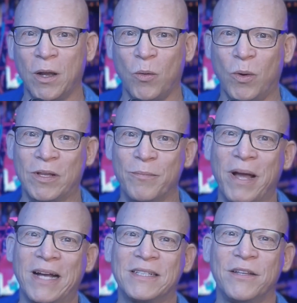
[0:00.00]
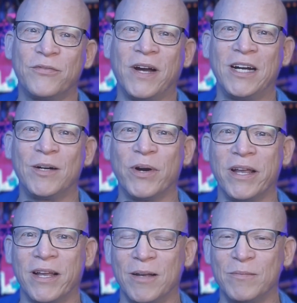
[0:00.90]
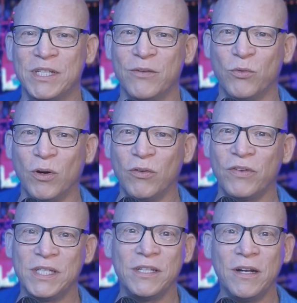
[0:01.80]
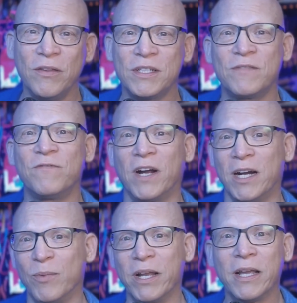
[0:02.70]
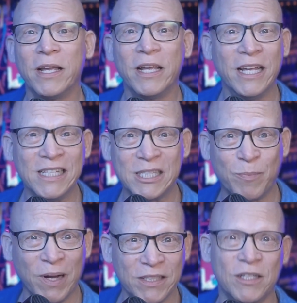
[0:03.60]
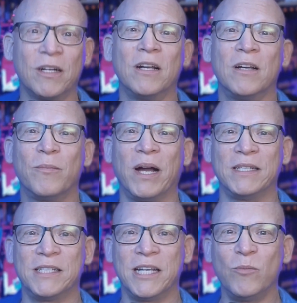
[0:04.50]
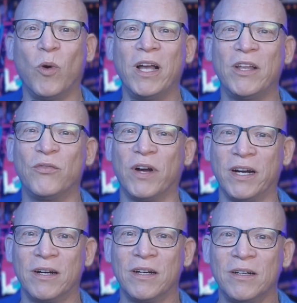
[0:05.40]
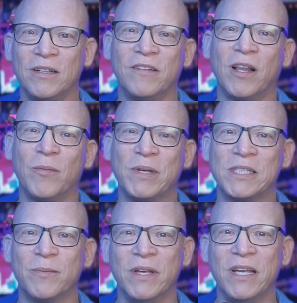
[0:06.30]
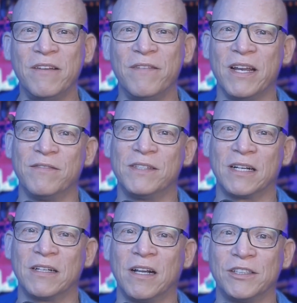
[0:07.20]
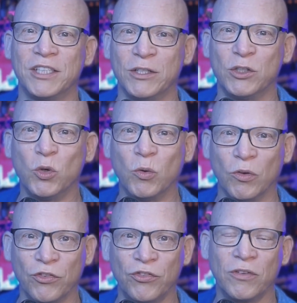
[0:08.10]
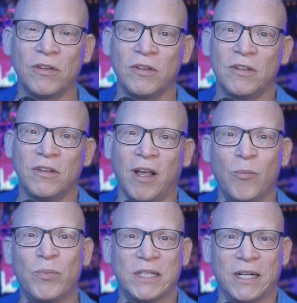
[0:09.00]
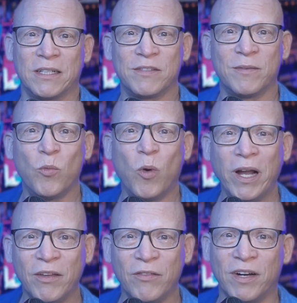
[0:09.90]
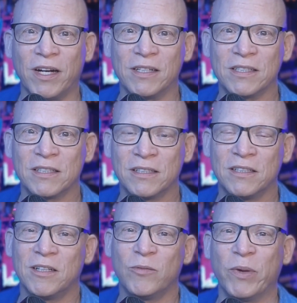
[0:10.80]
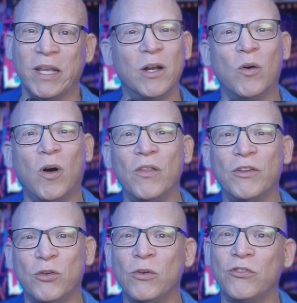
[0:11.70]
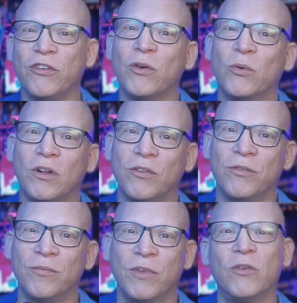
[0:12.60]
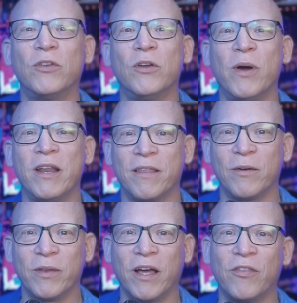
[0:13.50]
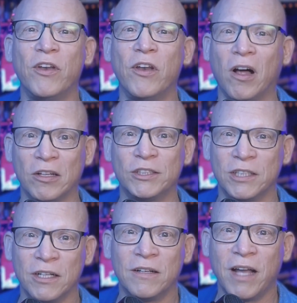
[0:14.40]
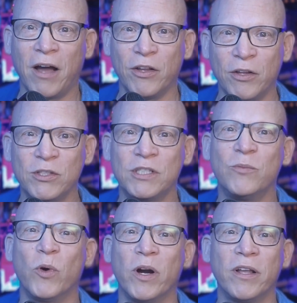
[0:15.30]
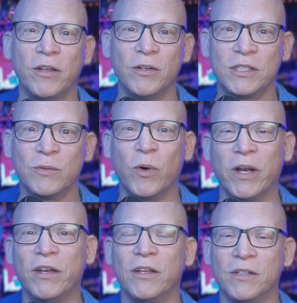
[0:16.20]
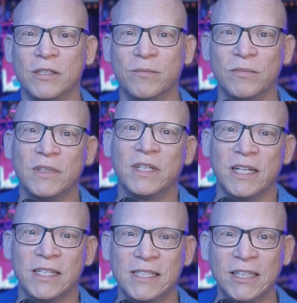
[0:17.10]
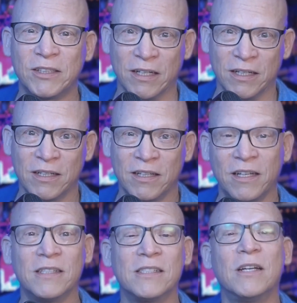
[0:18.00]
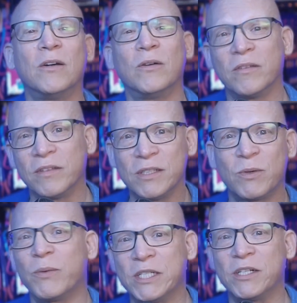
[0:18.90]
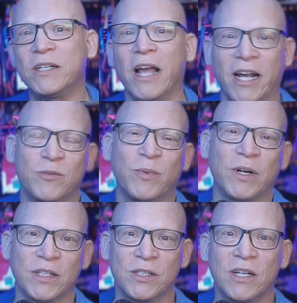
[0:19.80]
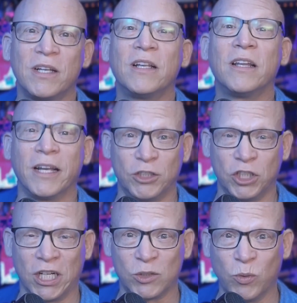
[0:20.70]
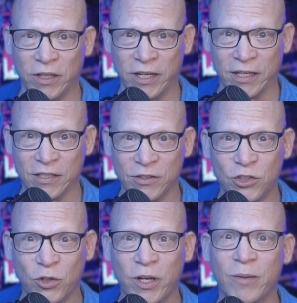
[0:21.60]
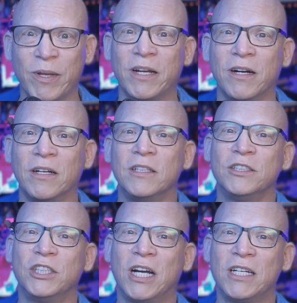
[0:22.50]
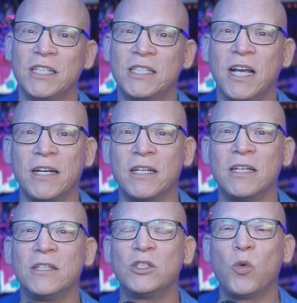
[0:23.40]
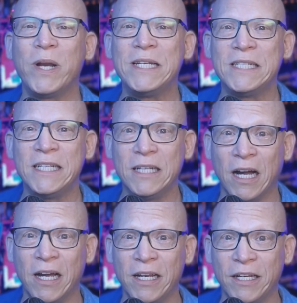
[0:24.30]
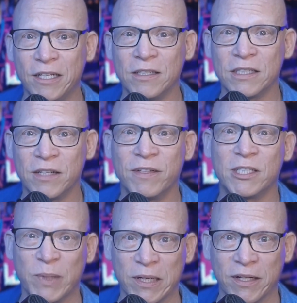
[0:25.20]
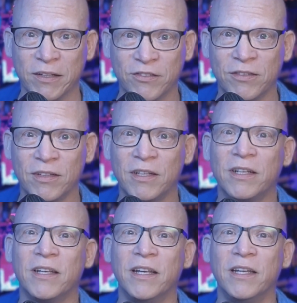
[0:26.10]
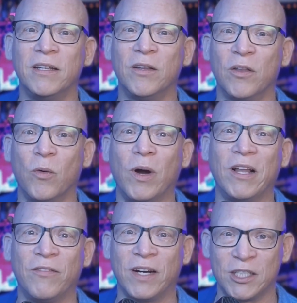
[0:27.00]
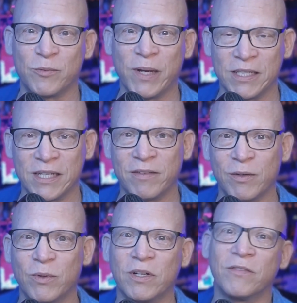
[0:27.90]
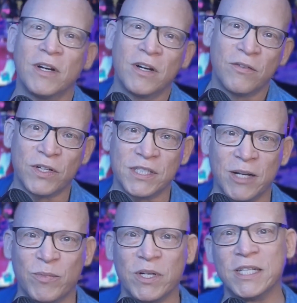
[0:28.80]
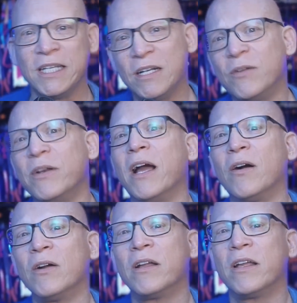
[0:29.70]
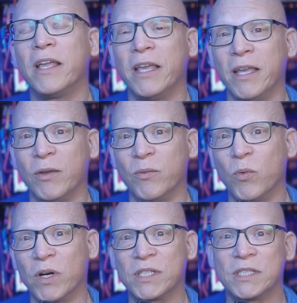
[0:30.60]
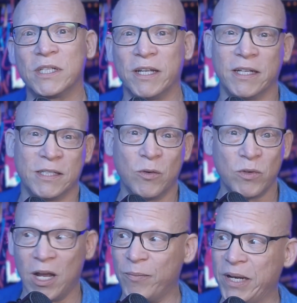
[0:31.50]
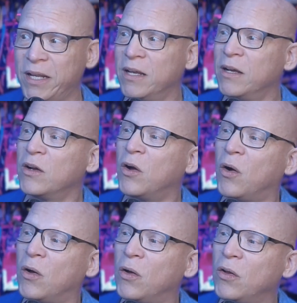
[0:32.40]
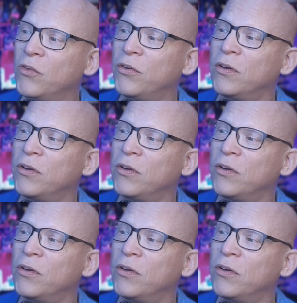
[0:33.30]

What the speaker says: Welcome back to the Fire Break. I'm Steve Wolf. As you know, the Fire Break is sponsored by Team Wildfire, developing some innovative technology and tools to help protect us from wildfires. But you know, all the tools in the world don't do anything without the knowledge how to use them, where to use them, when to use them, etc. And so this is where we turn to experts like Josh Wilkins, who's joining me here. Josh has got 29 years of experience in the wildfire space, having worked for San Bernardino, and now he works at his own company called